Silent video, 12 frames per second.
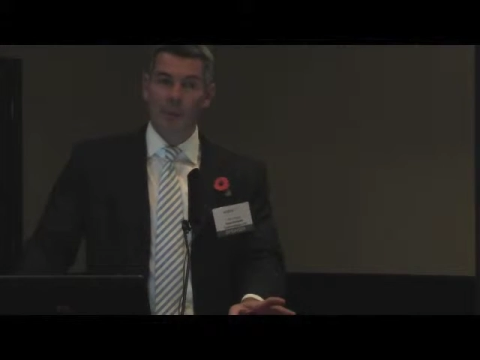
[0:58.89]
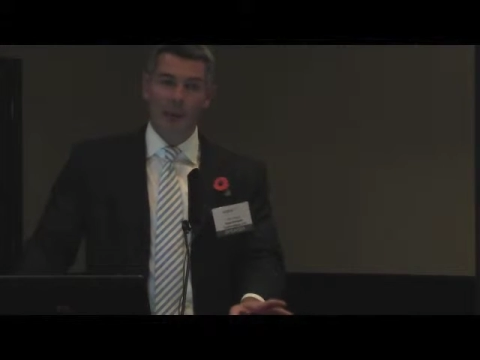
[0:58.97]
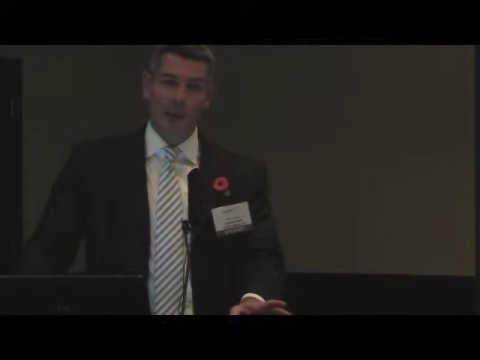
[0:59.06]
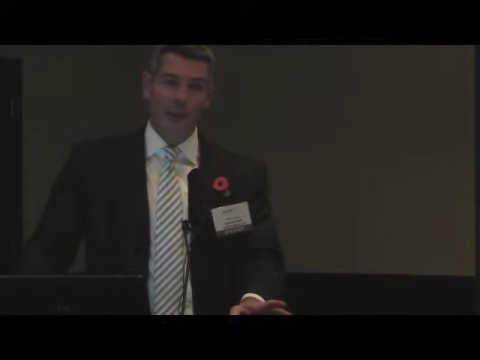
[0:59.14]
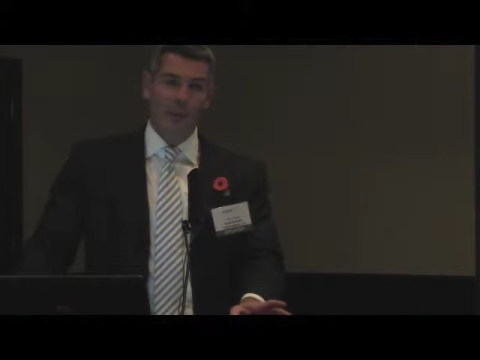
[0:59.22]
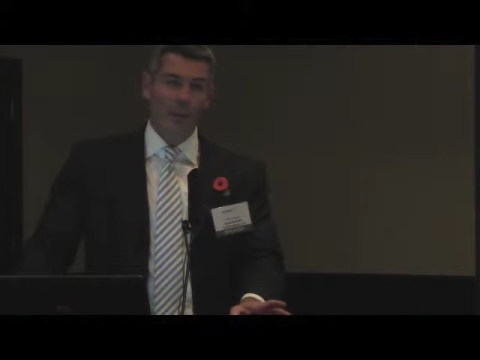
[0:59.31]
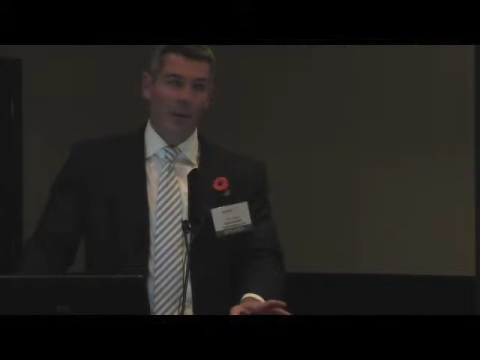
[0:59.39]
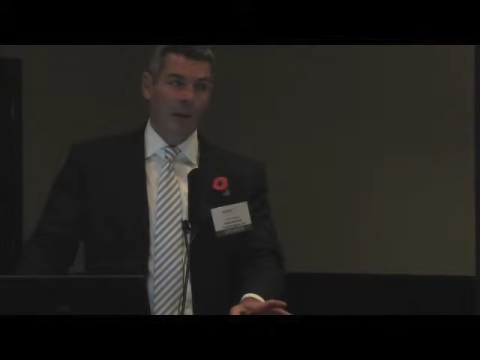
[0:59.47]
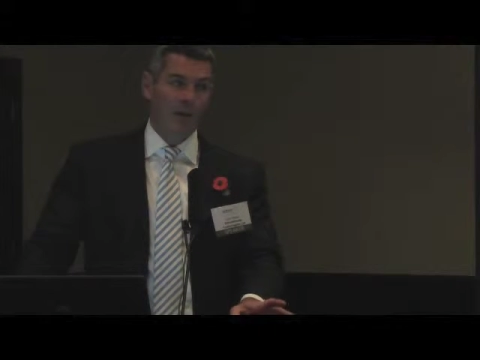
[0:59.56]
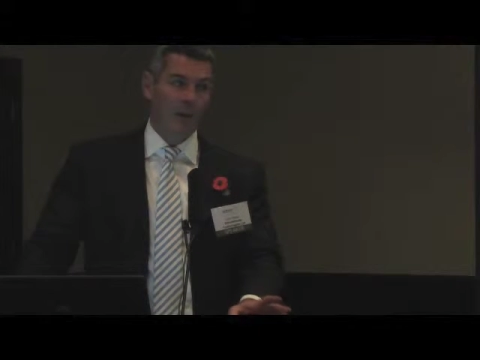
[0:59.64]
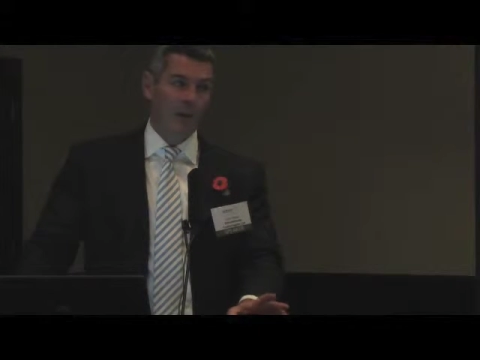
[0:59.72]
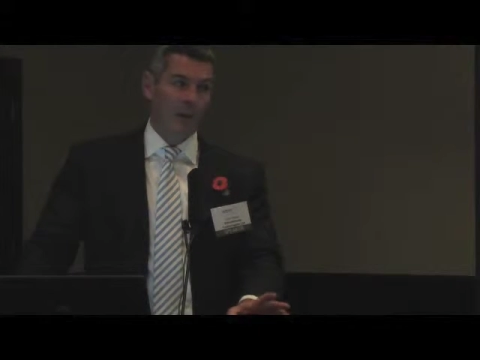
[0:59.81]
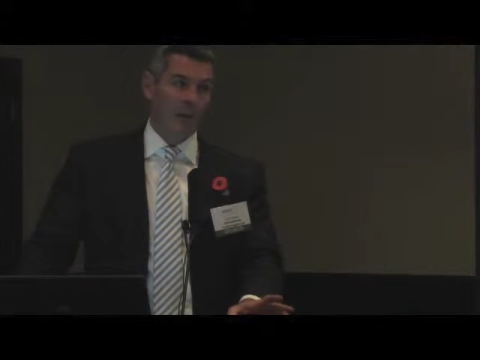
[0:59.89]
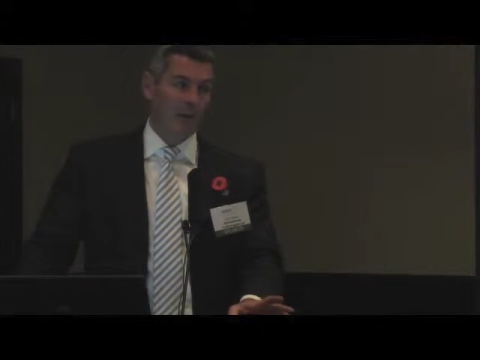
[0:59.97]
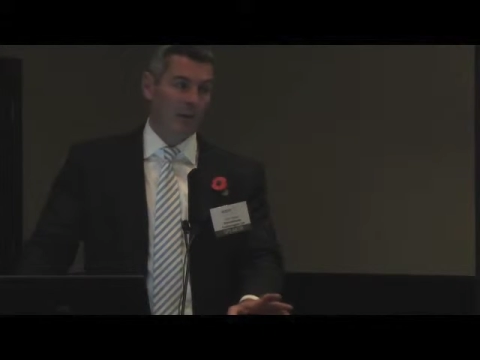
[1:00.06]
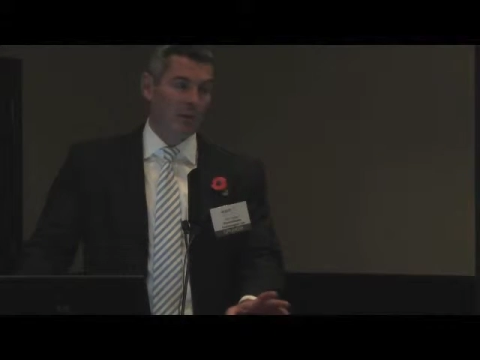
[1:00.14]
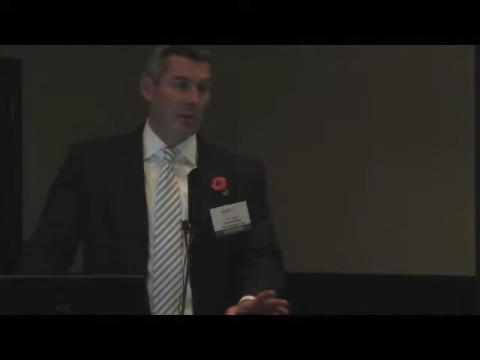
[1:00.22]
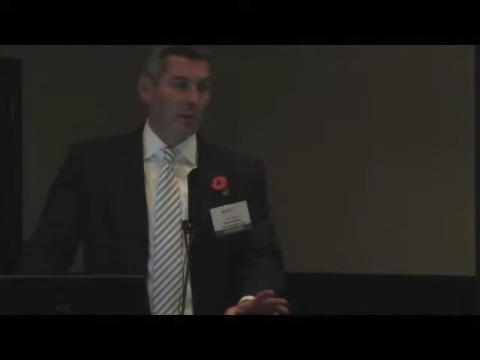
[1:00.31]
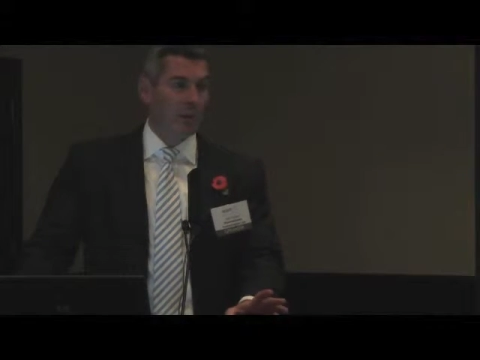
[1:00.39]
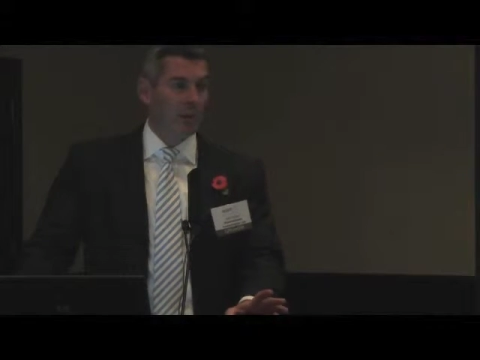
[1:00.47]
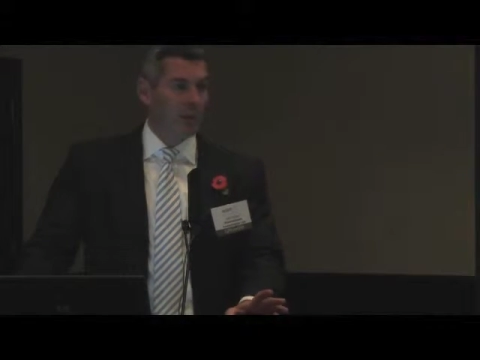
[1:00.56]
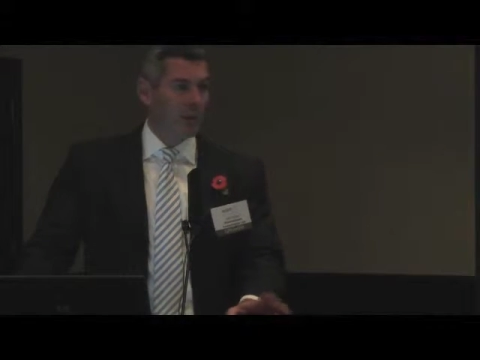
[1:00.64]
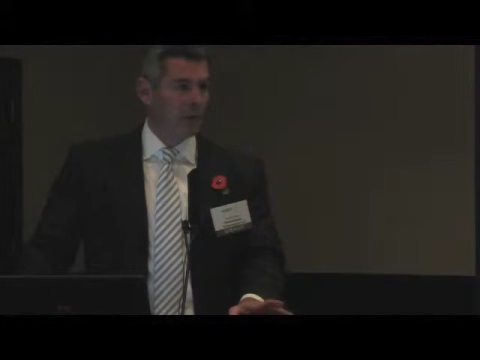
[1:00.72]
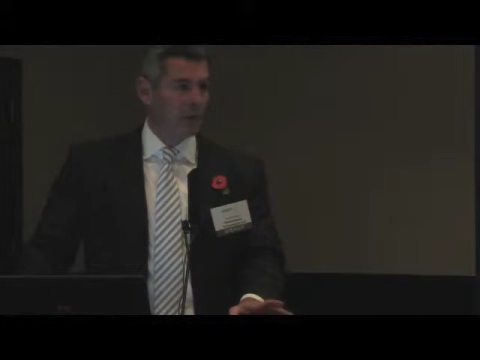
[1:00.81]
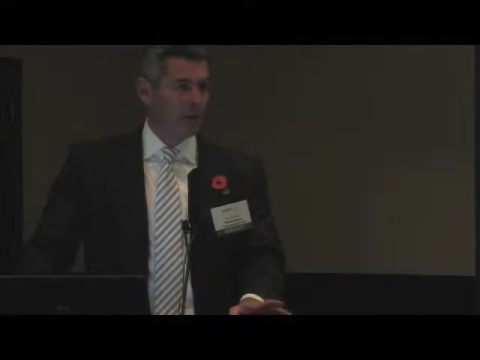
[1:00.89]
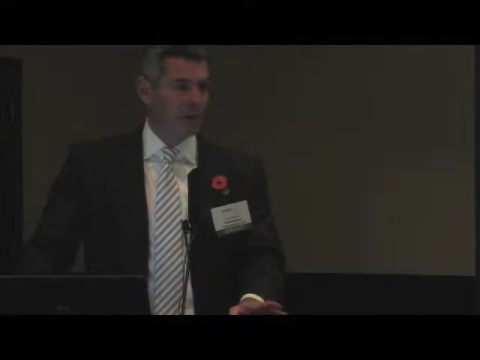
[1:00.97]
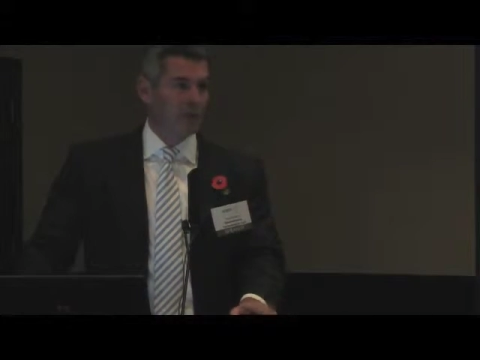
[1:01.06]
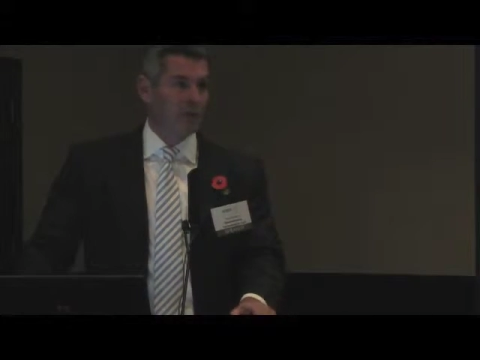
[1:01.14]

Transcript: market-wide information, not just